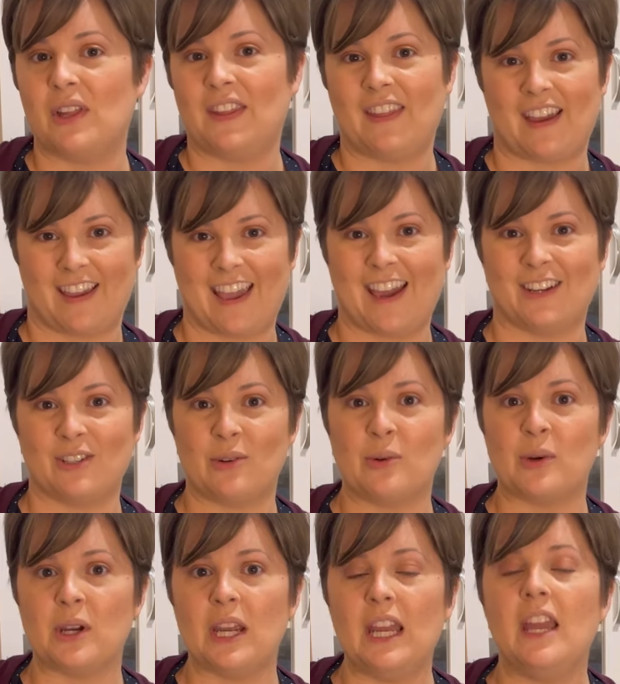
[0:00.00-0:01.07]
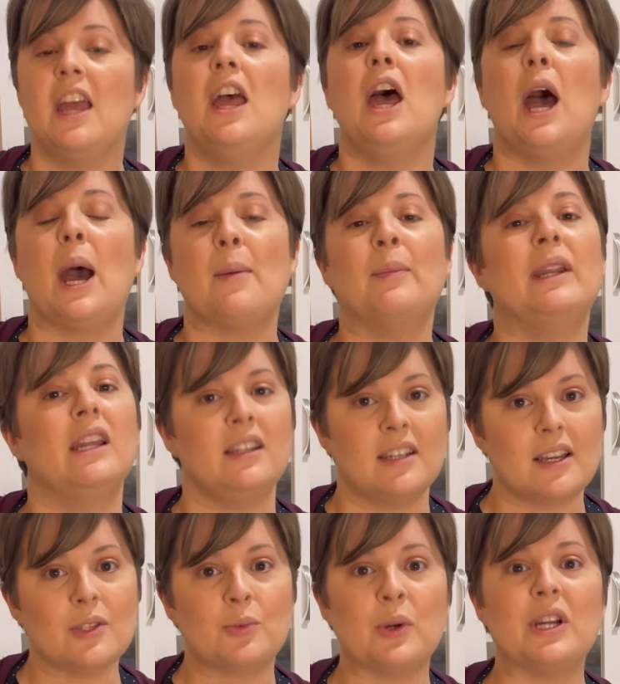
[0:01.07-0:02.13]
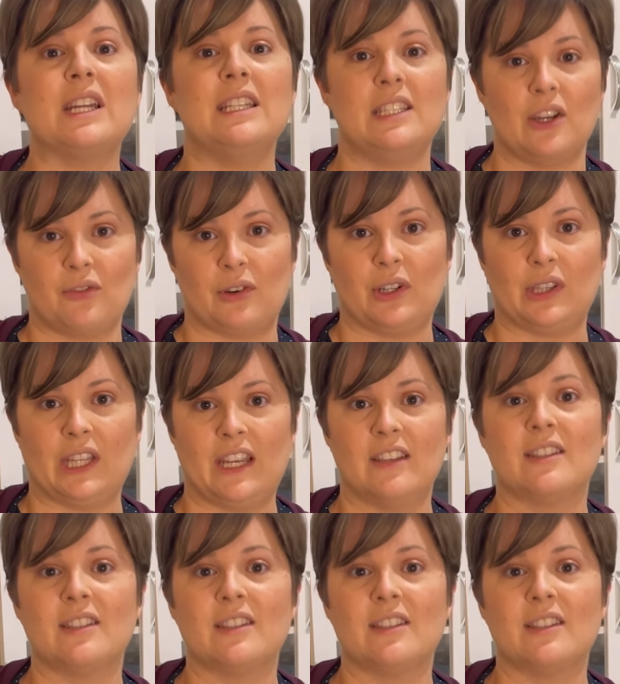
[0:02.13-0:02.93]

that category, but it does work differently.